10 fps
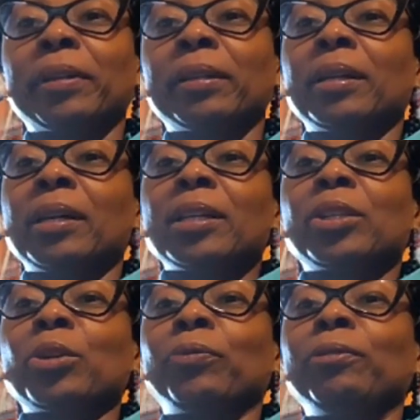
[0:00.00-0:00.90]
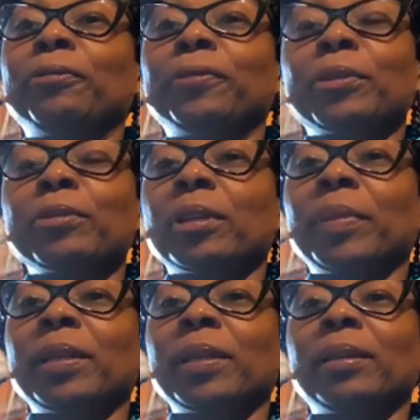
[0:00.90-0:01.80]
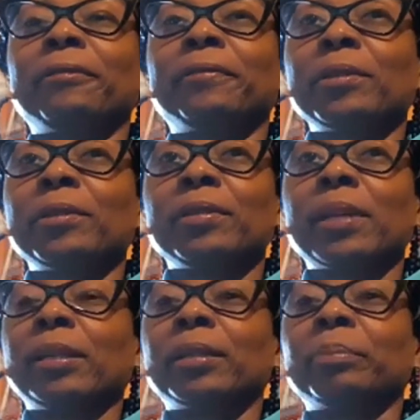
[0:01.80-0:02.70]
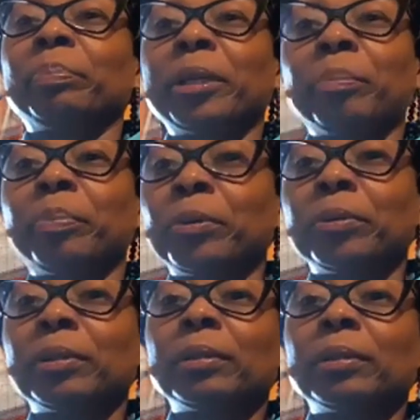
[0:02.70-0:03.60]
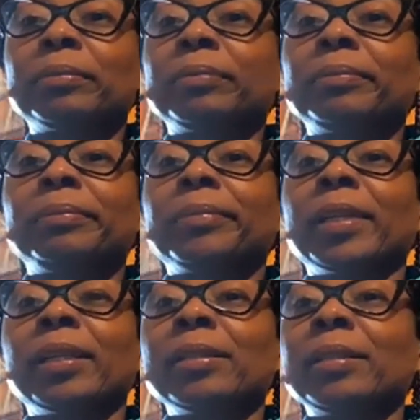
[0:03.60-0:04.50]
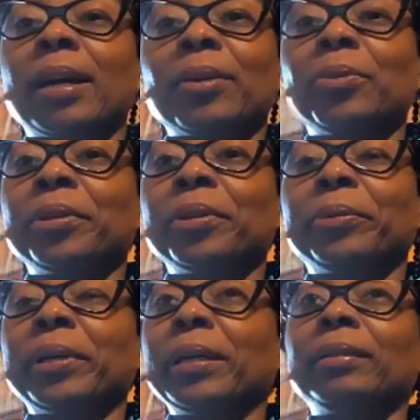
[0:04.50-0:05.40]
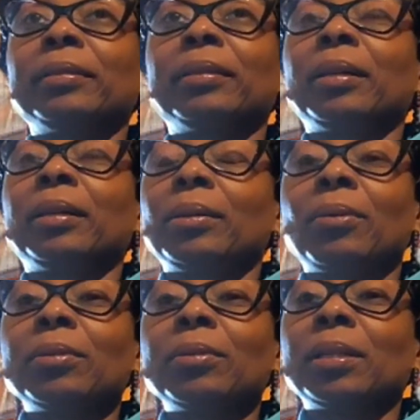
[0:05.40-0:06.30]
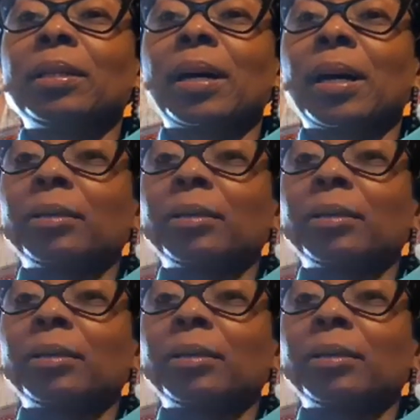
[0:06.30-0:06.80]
So if you feel something that feels like a pimple and it's not going away, go to the doctors.